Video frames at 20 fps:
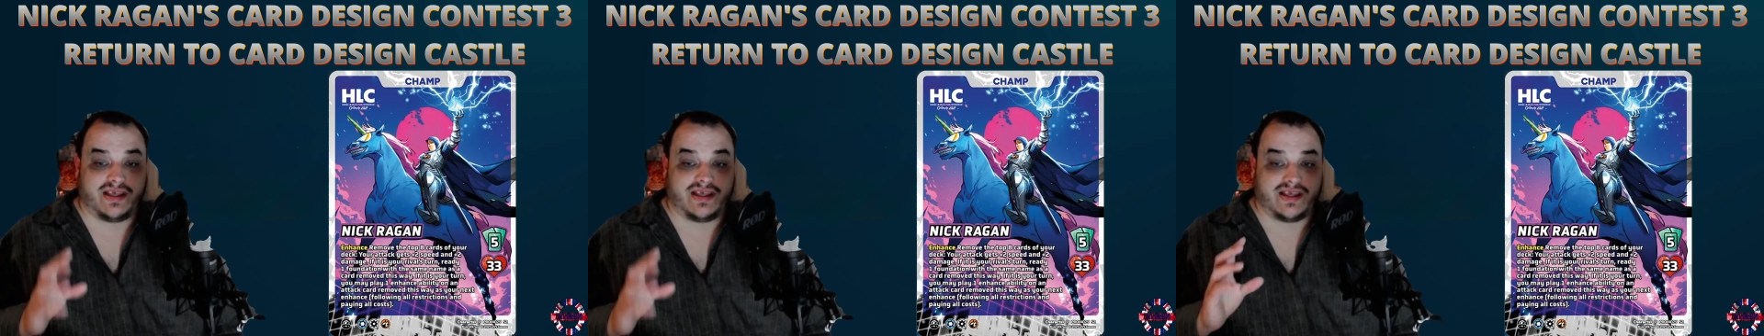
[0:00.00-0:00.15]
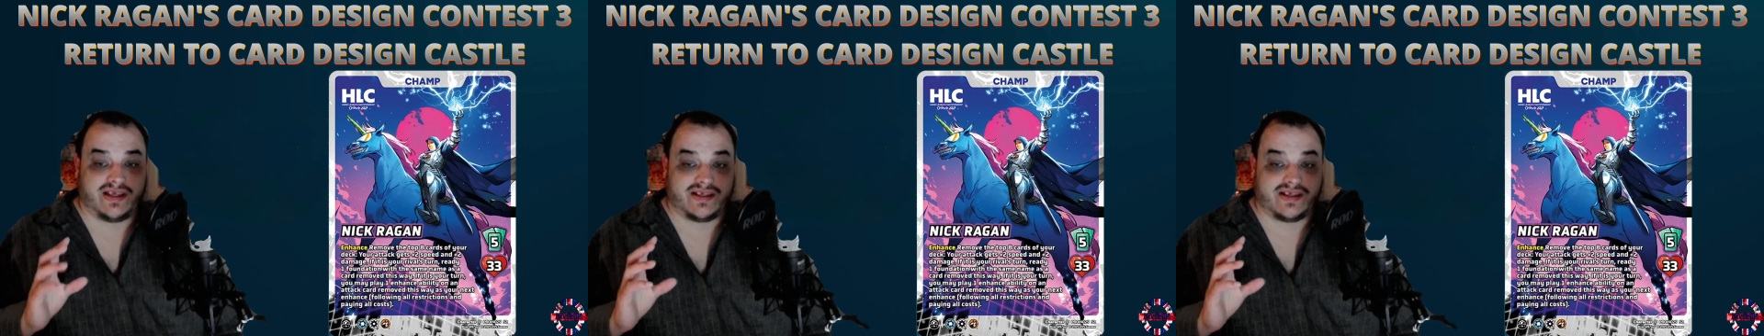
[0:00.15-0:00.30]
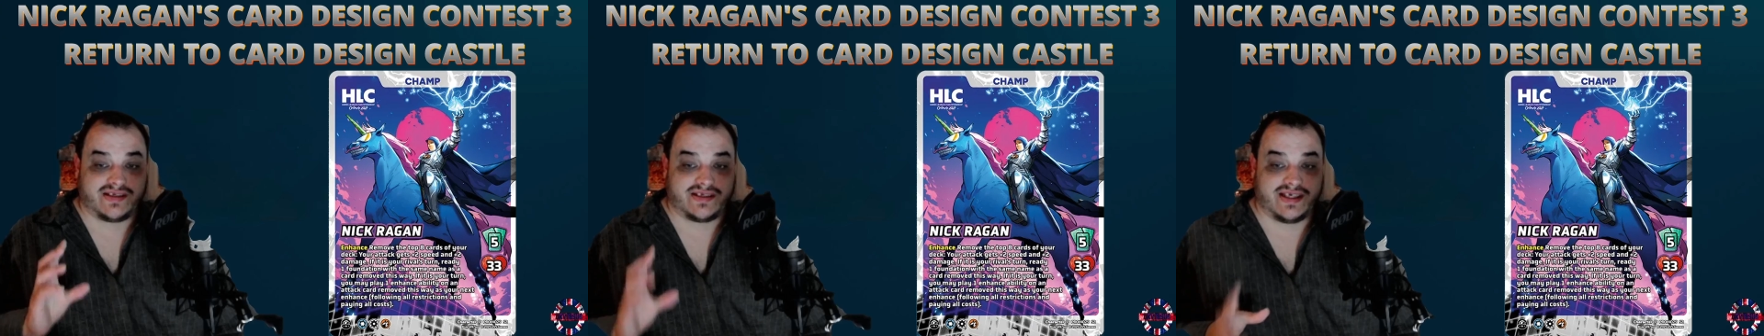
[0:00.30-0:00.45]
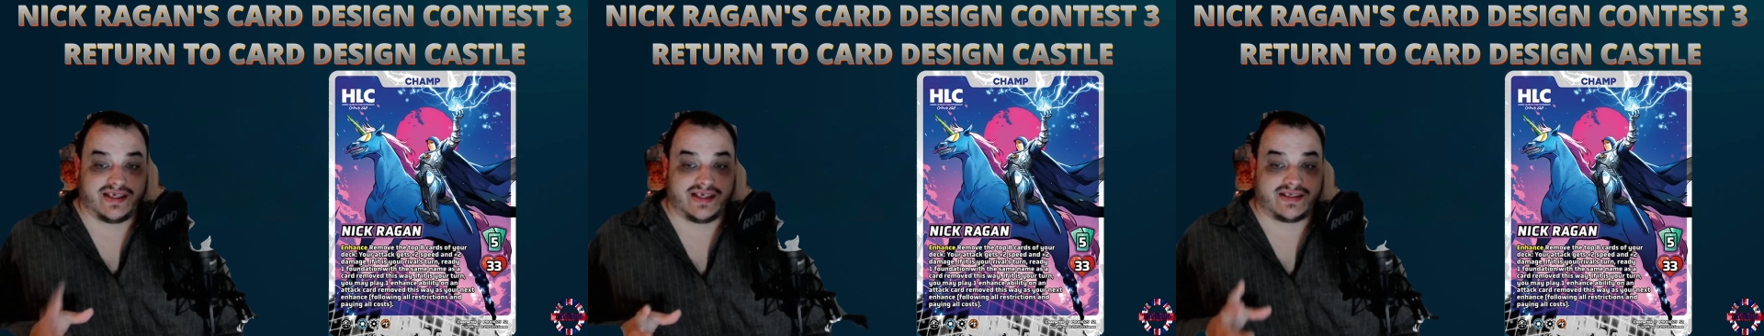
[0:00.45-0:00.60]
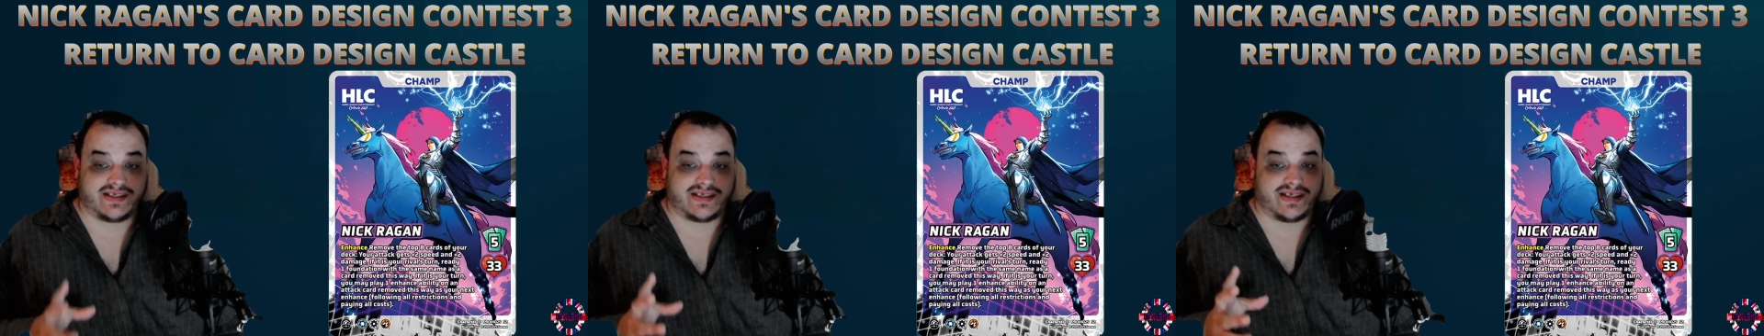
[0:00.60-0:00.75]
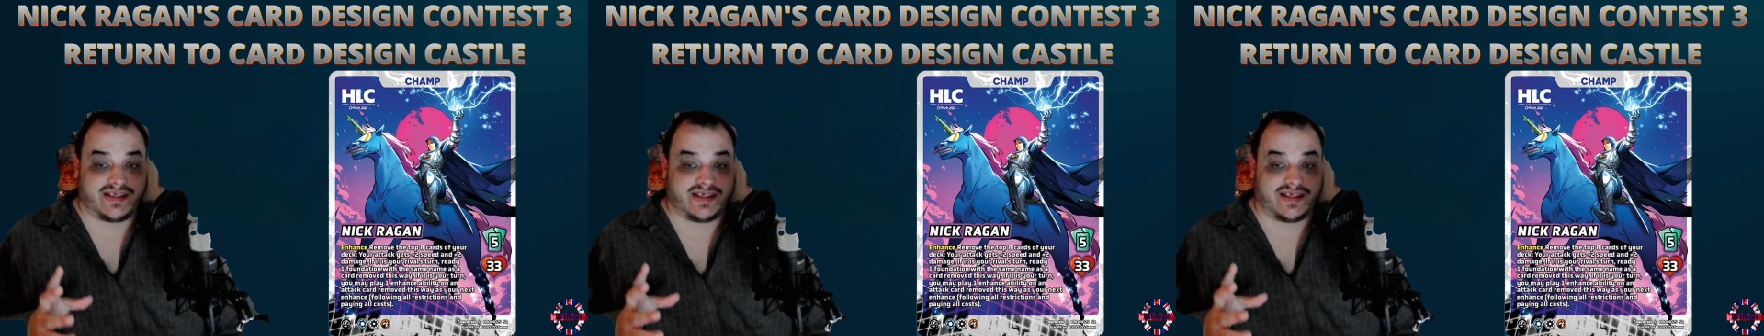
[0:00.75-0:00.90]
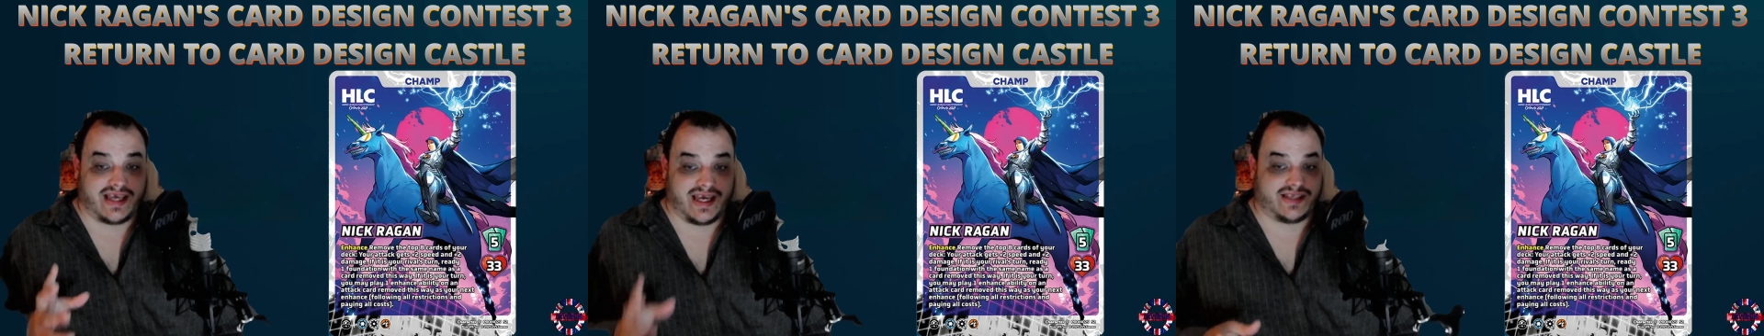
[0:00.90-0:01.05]
6
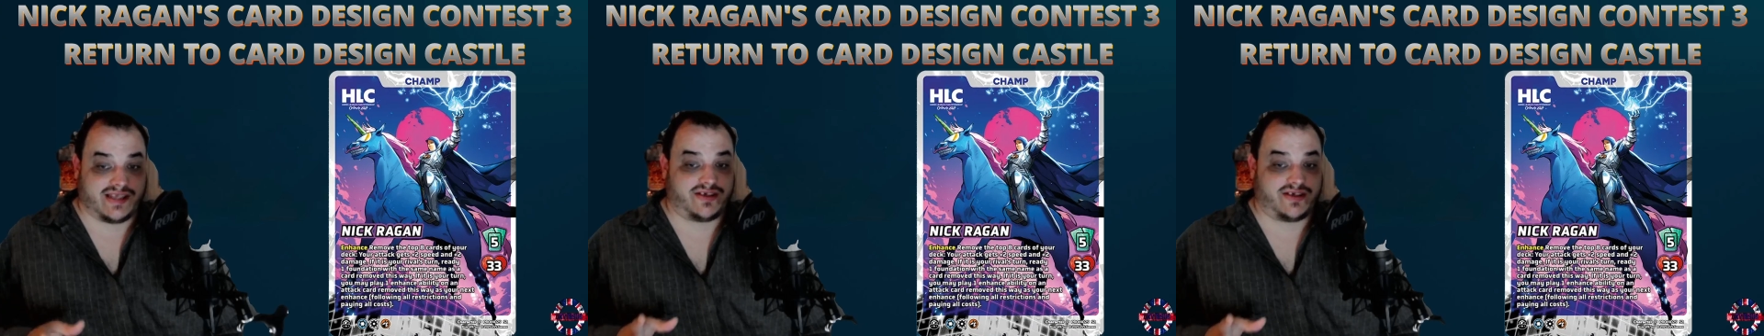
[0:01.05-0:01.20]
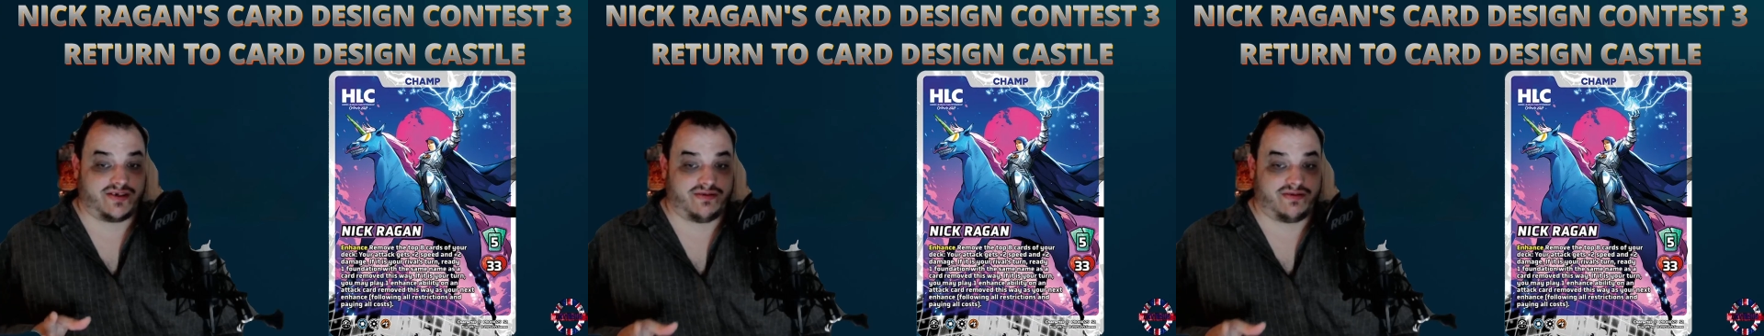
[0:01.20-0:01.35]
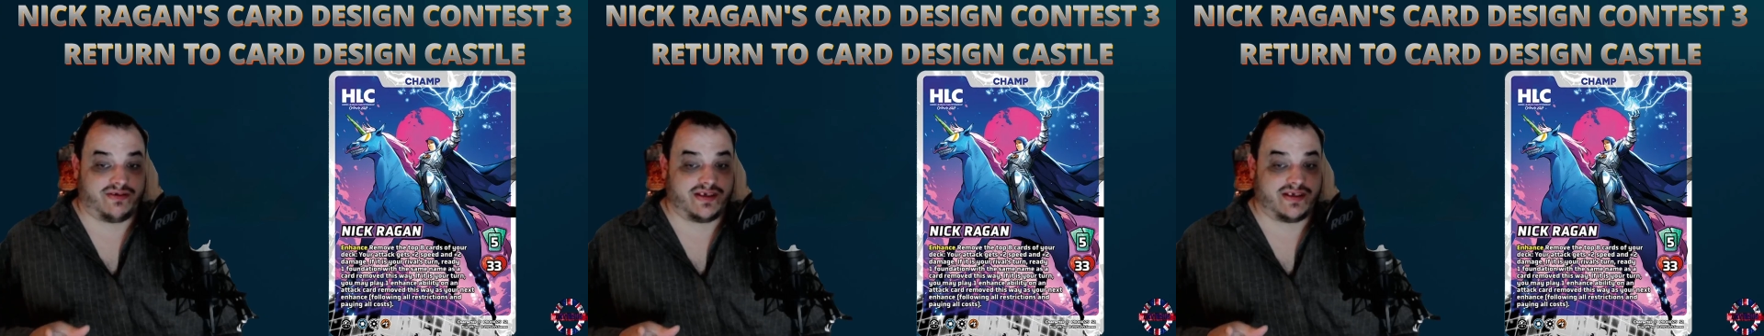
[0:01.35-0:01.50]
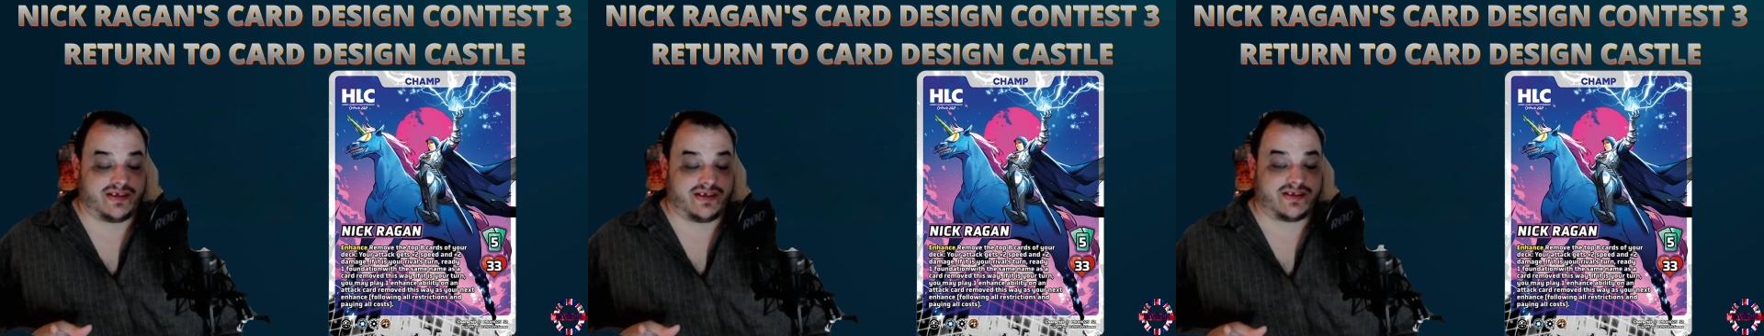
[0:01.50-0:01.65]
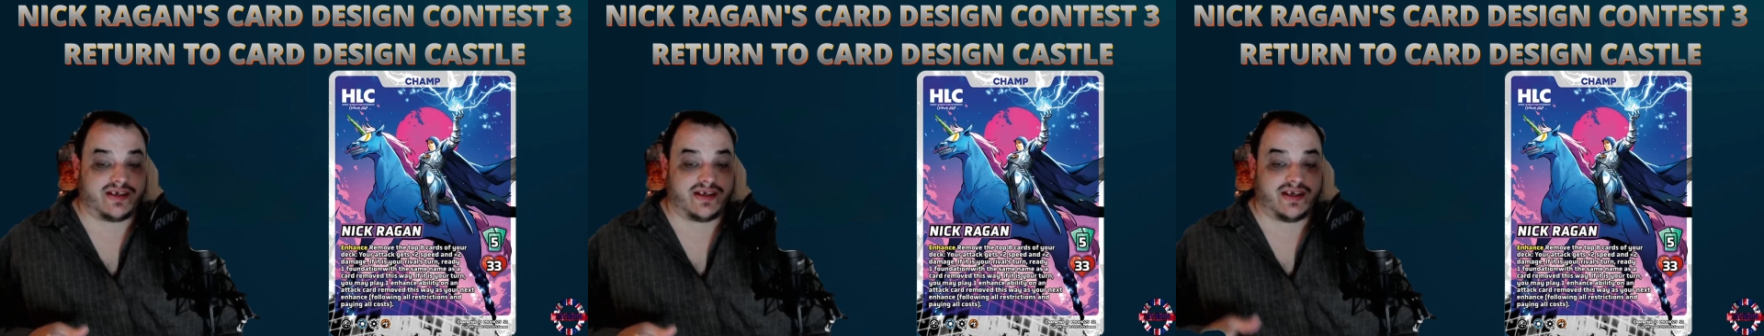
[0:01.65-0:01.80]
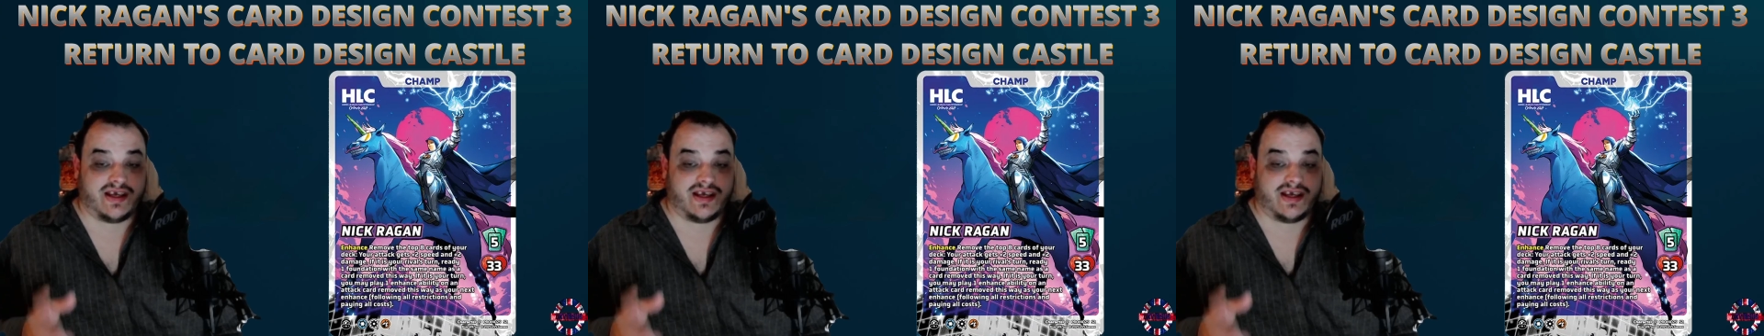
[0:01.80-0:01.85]
categories